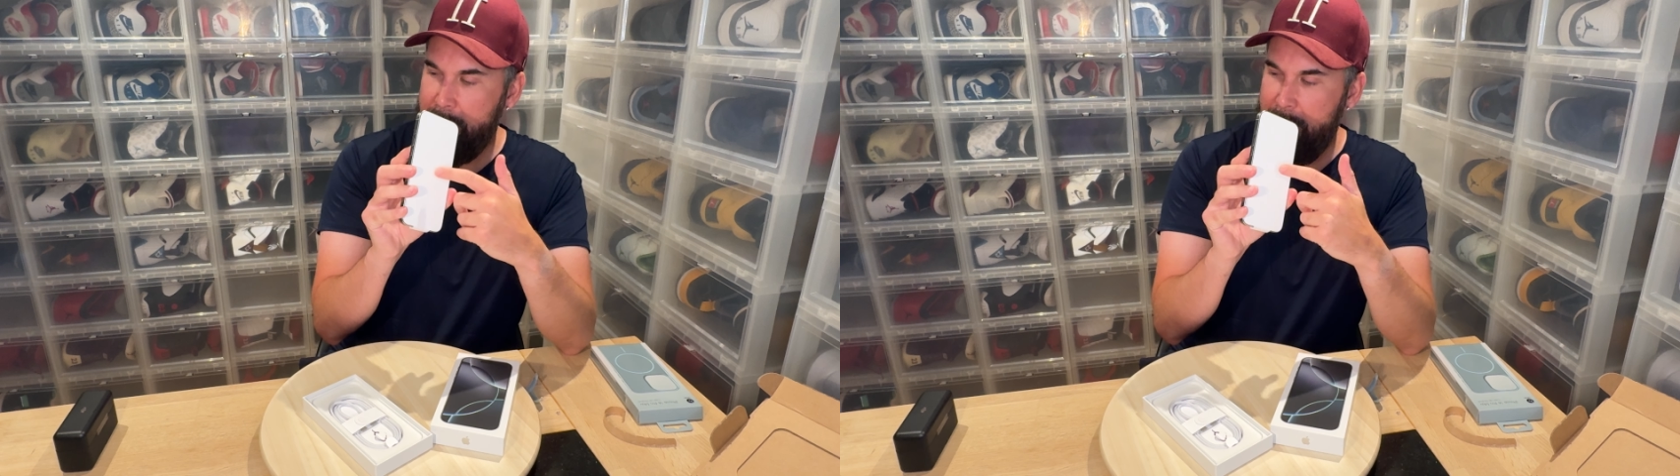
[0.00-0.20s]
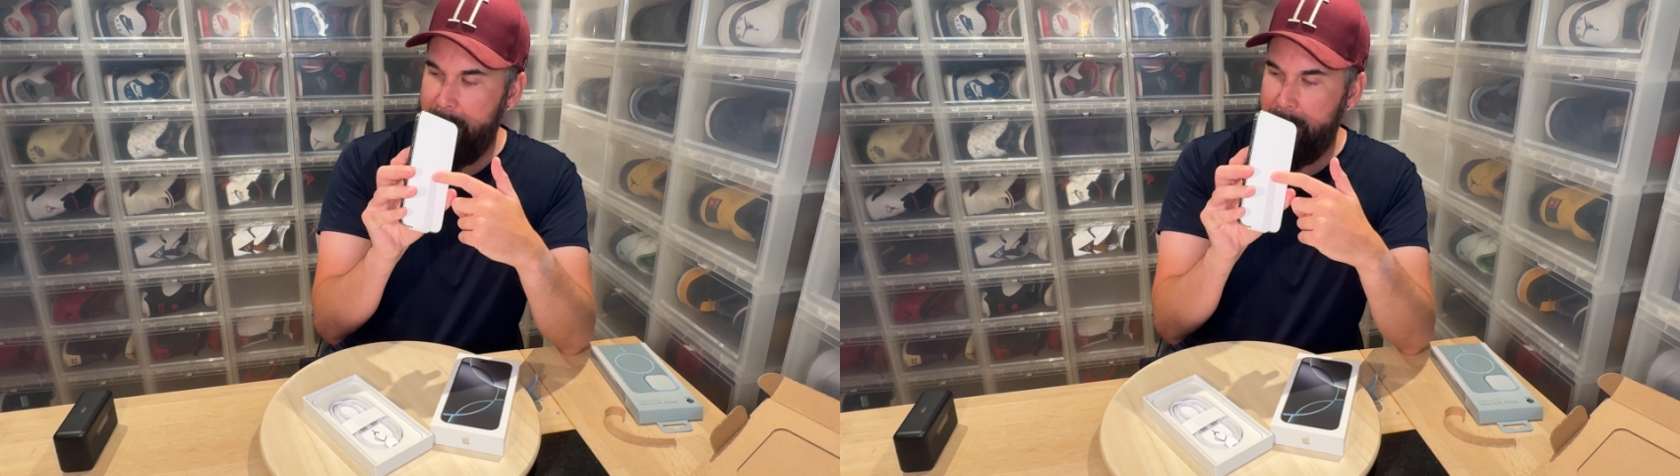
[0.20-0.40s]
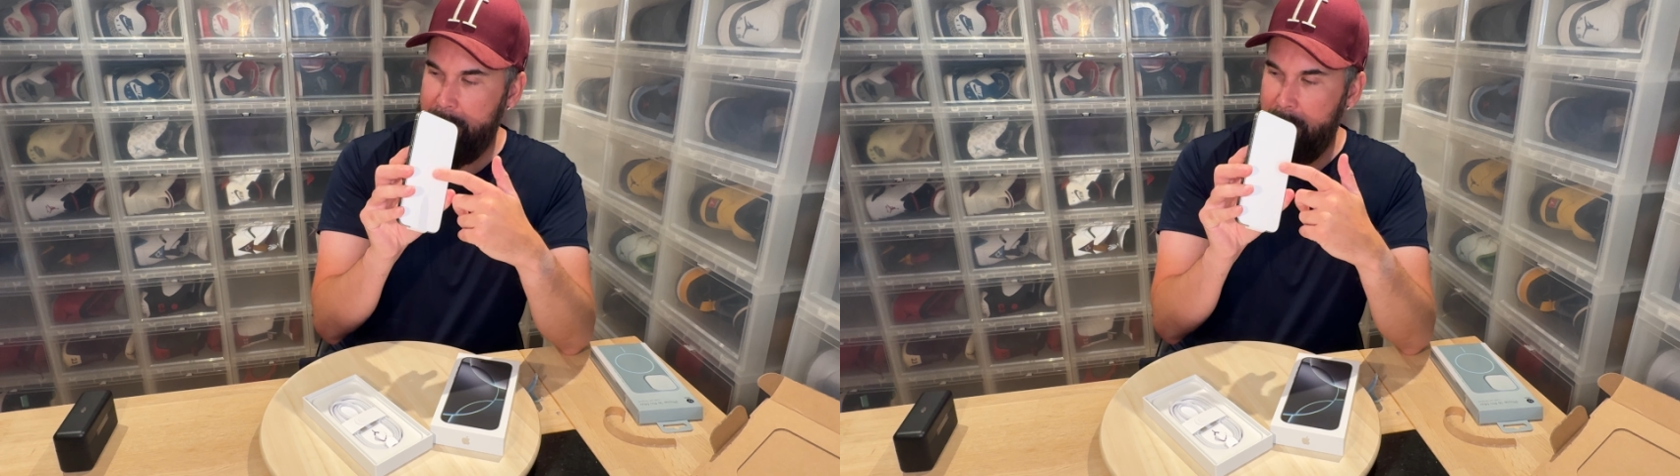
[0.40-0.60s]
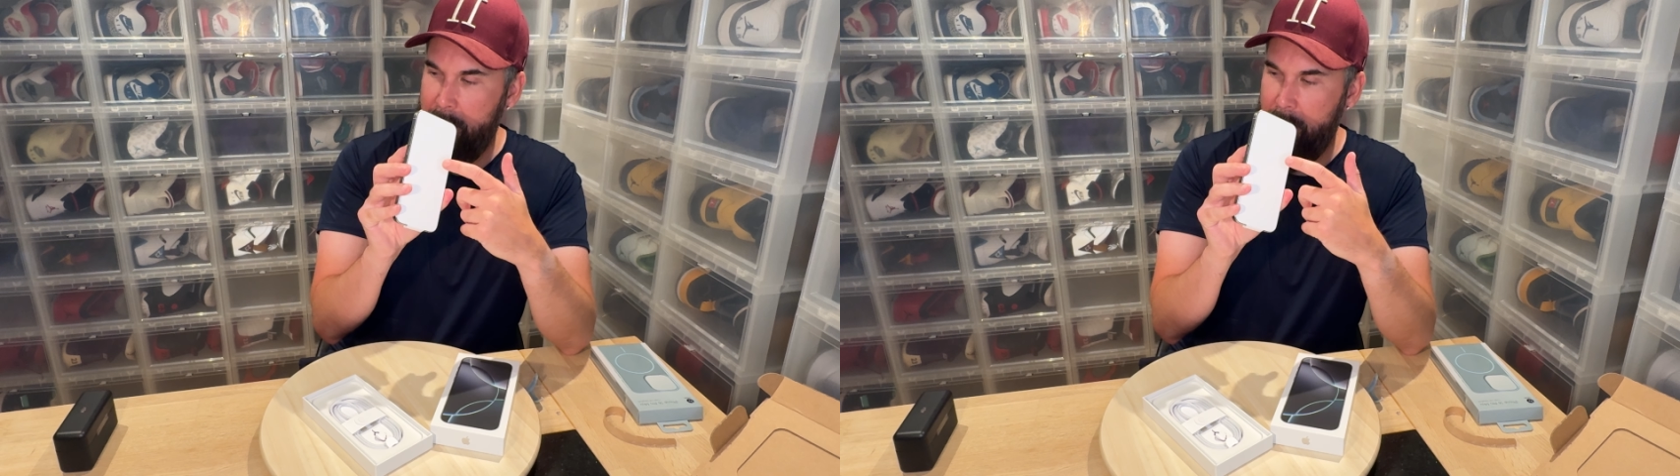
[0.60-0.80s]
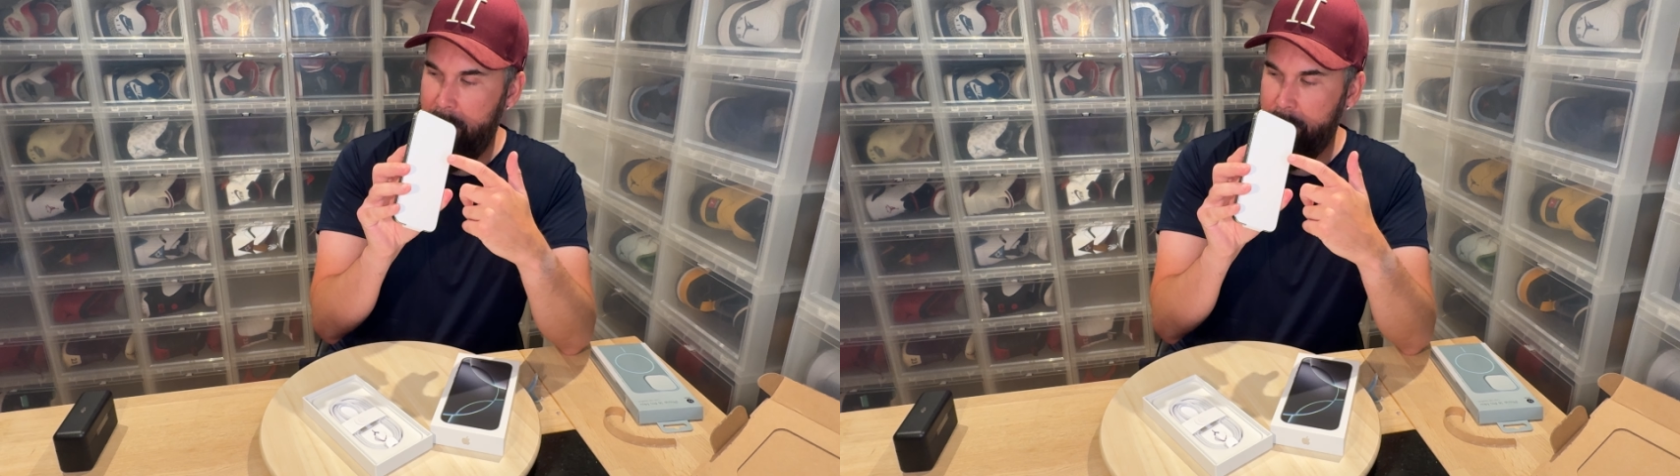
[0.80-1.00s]
getting
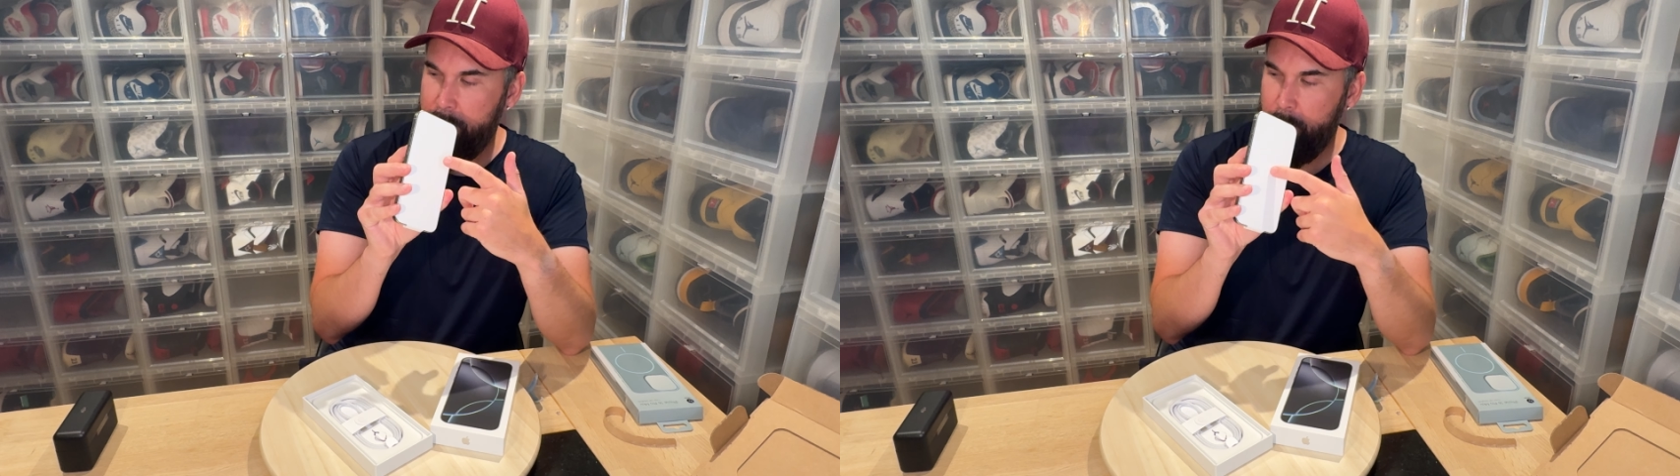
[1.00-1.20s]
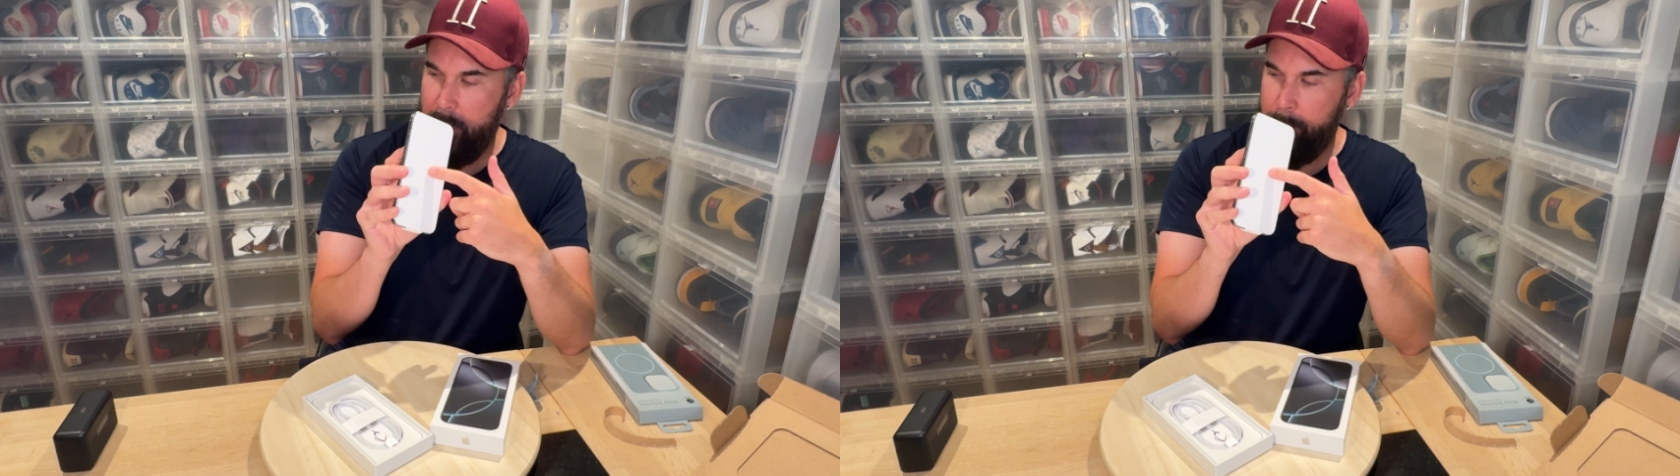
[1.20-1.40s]
a screen